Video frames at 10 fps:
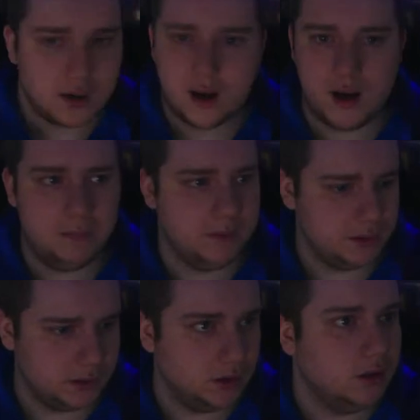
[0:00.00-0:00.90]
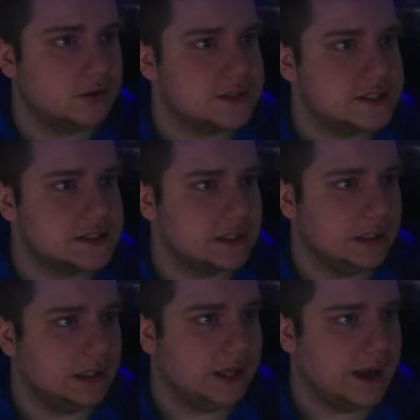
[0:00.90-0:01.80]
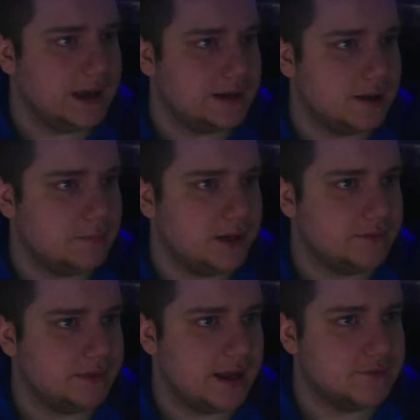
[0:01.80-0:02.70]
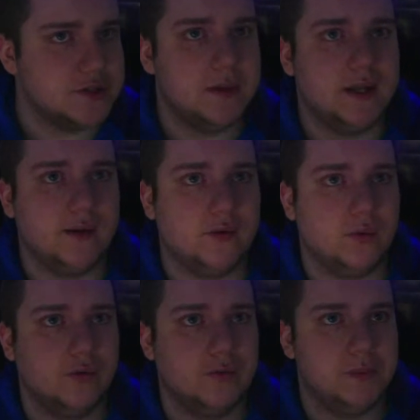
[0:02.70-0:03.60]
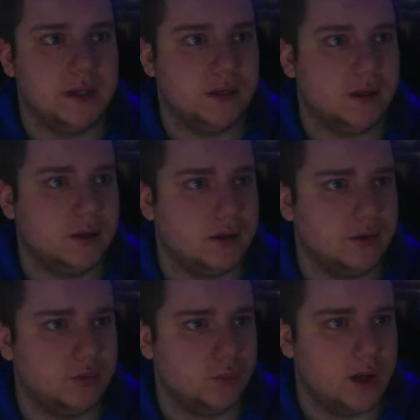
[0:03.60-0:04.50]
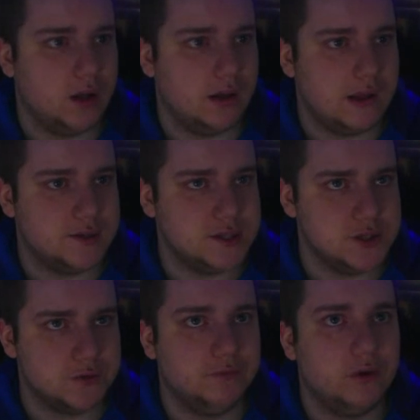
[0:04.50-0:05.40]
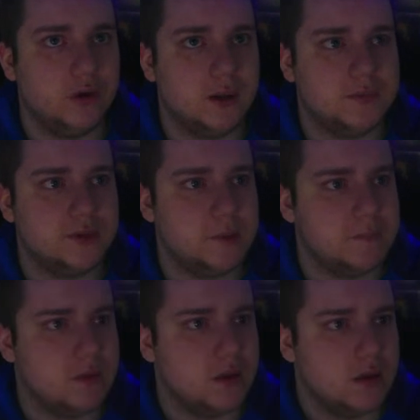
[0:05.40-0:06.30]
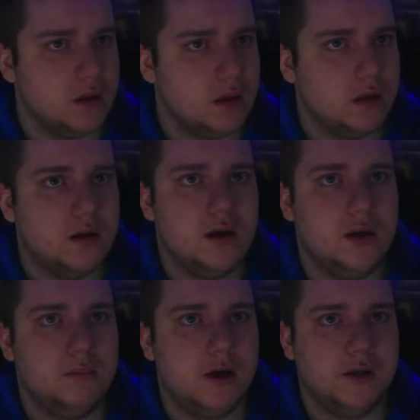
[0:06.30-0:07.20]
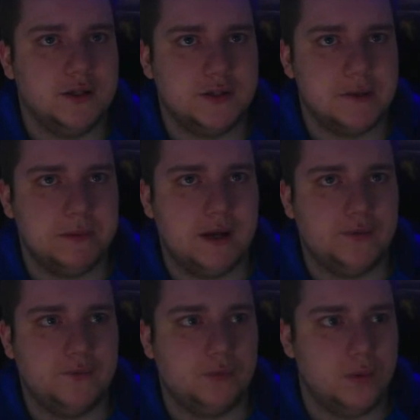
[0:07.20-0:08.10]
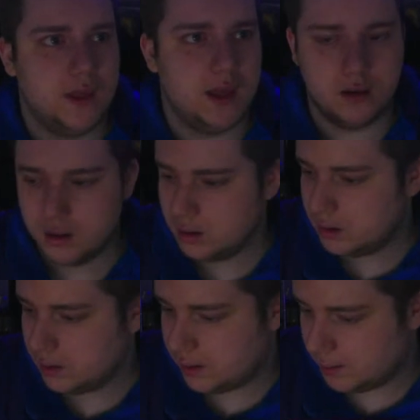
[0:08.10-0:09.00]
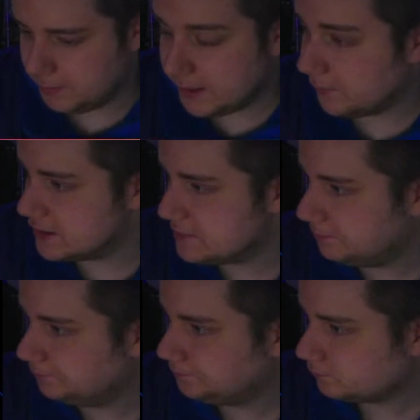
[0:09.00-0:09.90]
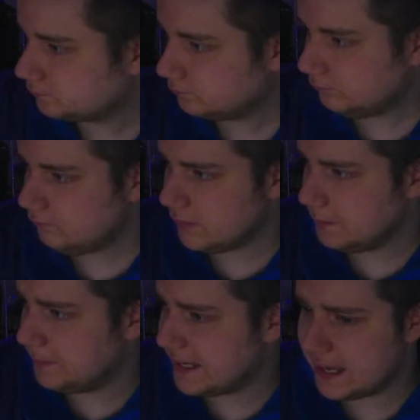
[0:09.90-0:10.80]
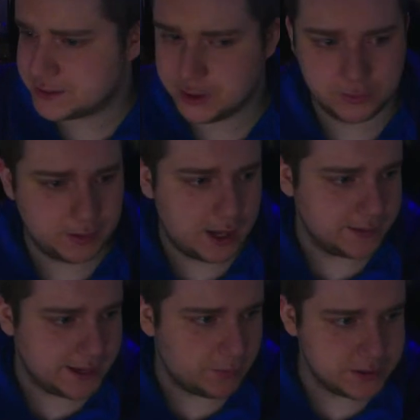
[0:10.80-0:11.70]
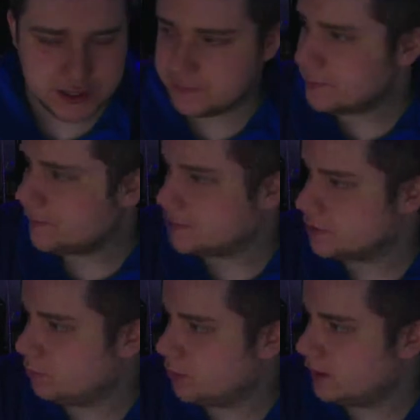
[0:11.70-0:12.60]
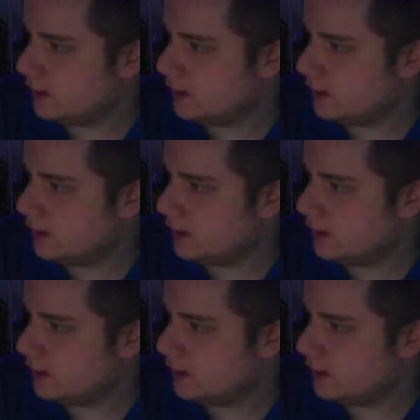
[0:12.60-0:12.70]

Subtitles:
it looks like I might even have some heading towards me here as well out in central Florida. So I'll need to keep an eye out there for that. Anyways. But yeah, so that one severe thunderstorm warning